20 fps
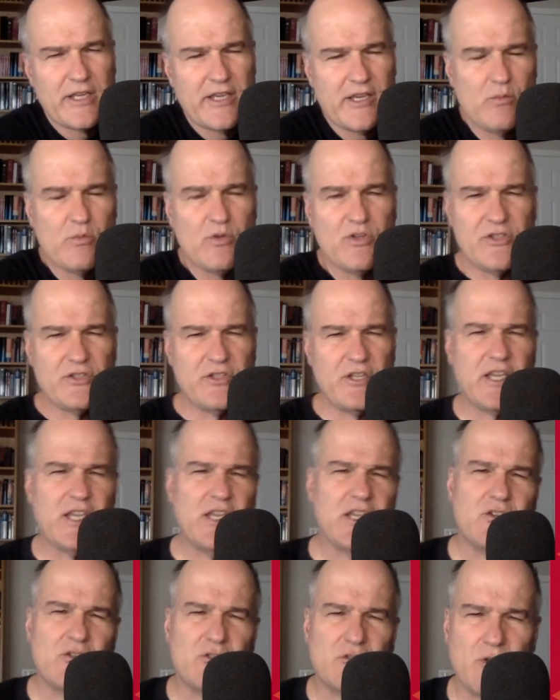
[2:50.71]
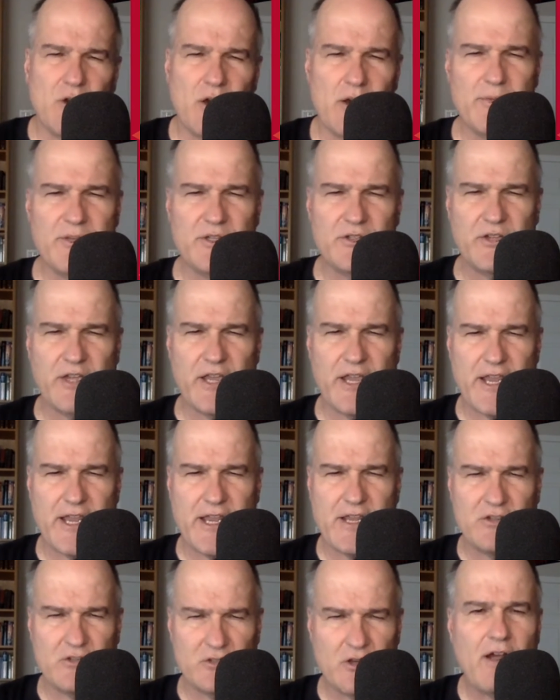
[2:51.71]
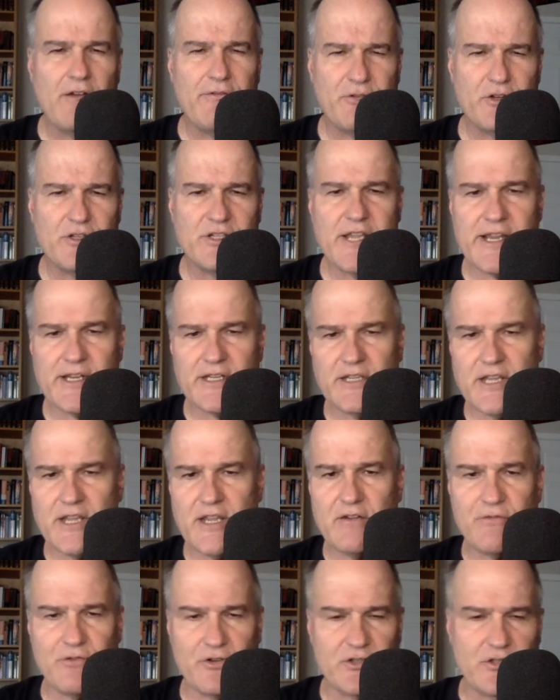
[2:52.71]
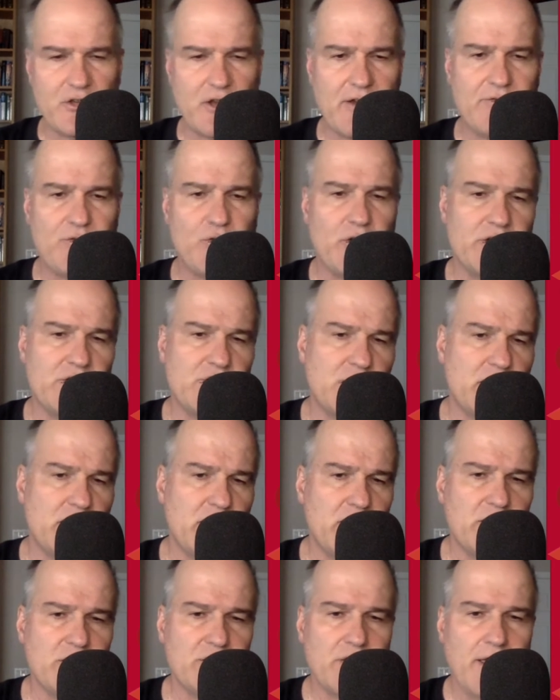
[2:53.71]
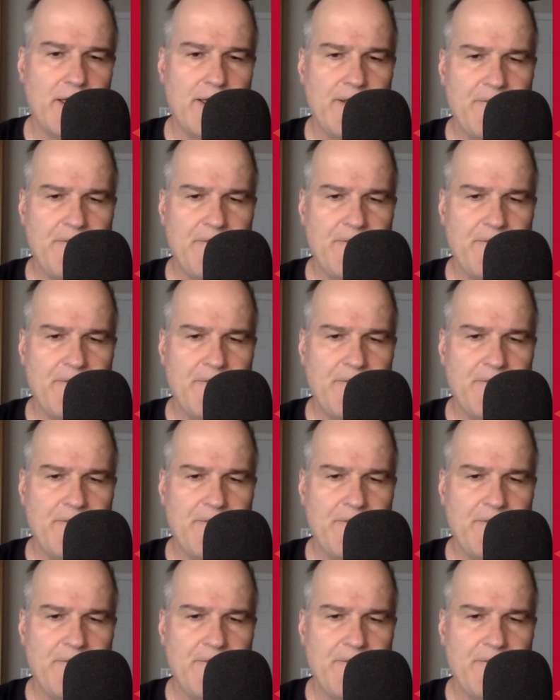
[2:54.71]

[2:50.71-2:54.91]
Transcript: he was thinking Scrum is a software technique for software engineers.